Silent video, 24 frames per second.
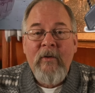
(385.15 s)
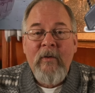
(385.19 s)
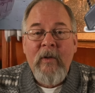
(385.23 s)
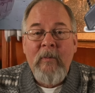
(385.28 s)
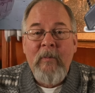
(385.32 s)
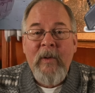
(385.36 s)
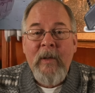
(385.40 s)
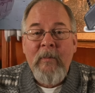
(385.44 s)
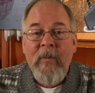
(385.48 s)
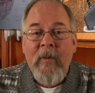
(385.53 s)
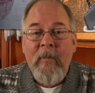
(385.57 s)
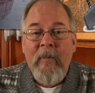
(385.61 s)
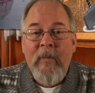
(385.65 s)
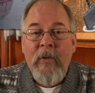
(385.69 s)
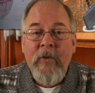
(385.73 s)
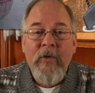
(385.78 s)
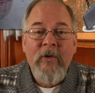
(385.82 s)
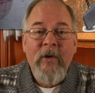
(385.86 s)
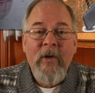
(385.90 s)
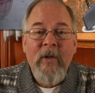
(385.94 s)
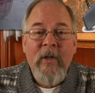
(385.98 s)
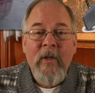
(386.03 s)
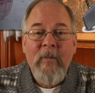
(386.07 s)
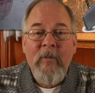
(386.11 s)
the people
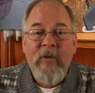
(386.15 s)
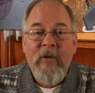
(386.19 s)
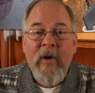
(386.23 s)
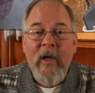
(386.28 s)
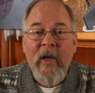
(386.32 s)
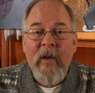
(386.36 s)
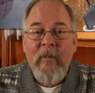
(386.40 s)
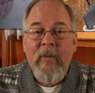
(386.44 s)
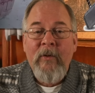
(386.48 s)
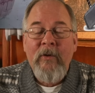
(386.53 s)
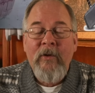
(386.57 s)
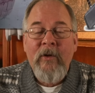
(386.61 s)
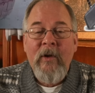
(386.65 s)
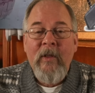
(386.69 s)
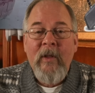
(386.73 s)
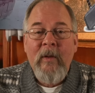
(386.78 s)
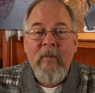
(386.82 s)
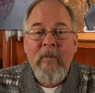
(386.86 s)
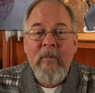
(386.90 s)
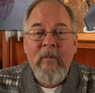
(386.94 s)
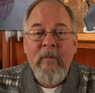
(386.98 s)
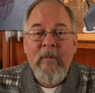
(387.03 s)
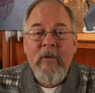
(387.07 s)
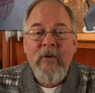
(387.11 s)
pushing them, trying to
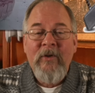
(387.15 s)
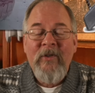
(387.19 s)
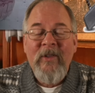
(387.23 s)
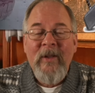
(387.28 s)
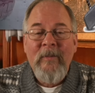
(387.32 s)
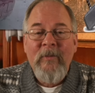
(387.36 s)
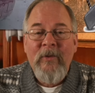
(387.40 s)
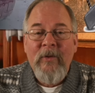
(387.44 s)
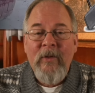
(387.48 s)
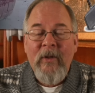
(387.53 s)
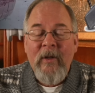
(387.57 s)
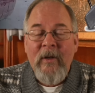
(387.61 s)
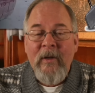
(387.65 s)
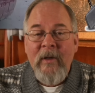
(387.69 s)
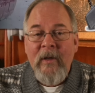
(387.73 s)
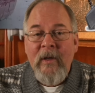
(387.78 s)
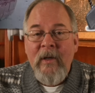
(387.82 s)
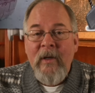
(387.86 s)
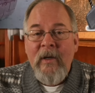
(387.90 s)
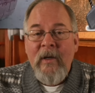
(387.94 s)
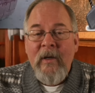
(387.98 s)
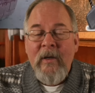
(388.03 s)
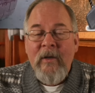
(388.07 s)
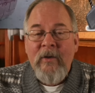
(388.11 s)
push them to the
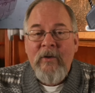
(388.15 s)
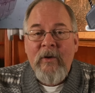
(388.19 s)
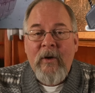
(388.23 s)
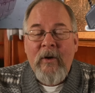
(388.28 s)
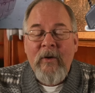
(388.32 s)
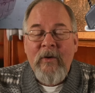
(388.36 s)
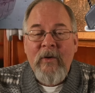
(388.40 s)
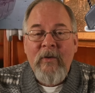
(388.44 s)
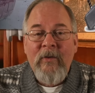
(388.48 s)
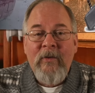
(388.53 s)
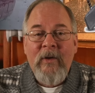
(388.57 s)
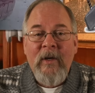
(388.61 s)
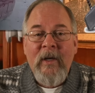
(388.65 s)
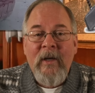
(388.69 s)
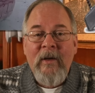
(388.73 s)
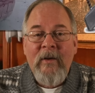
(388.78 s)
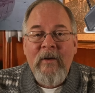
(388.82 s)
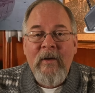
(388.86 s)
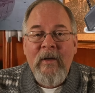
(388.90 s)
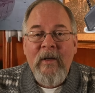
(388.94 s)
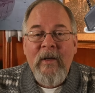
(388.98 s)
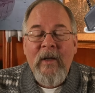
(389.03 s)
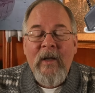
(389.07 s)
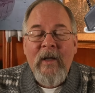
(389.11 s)
charging
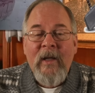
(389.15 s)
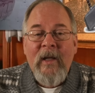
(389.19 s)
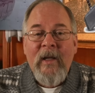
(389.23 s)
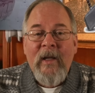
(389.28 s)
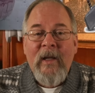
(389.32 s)
station,